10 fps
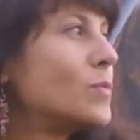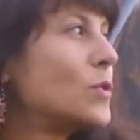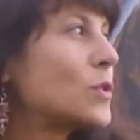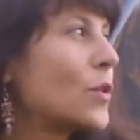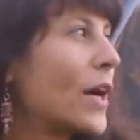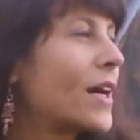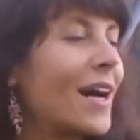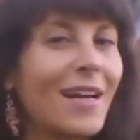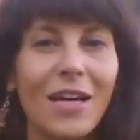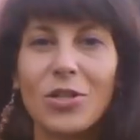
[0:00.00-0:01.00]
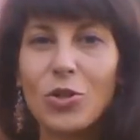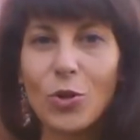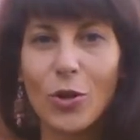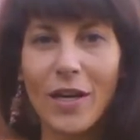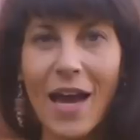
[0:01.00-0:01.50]
so I kind of
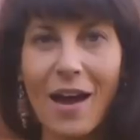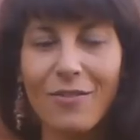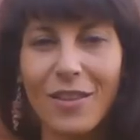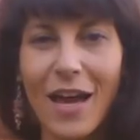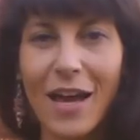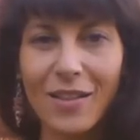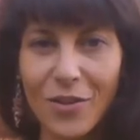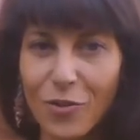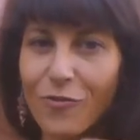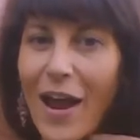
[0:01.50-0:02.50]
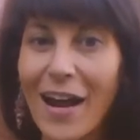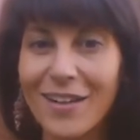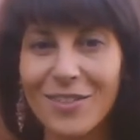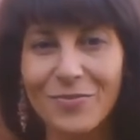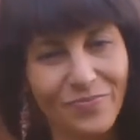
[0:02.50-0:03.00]
enjoy having that little
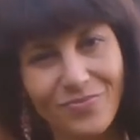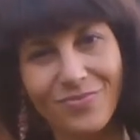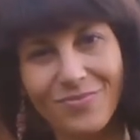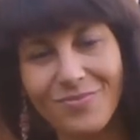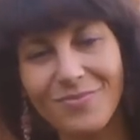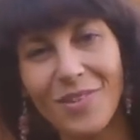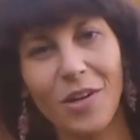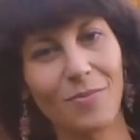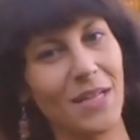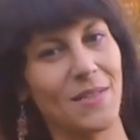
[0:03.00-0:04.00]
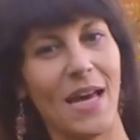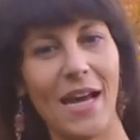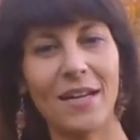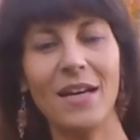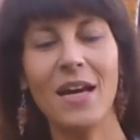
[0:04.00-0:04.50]
fact on my
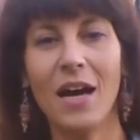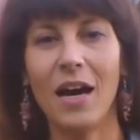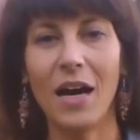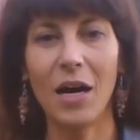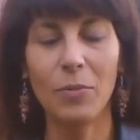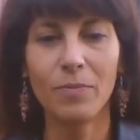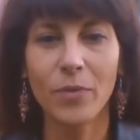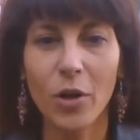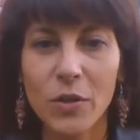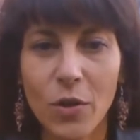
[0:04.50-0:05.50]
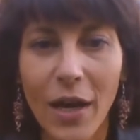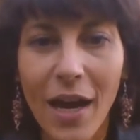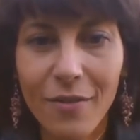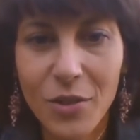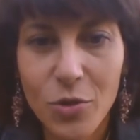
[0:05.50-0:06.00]
side. Um, also, I
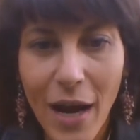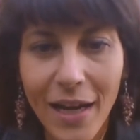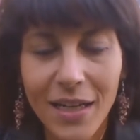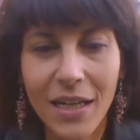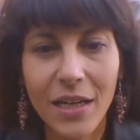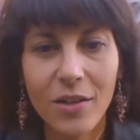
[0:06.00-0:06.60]
have the dragon here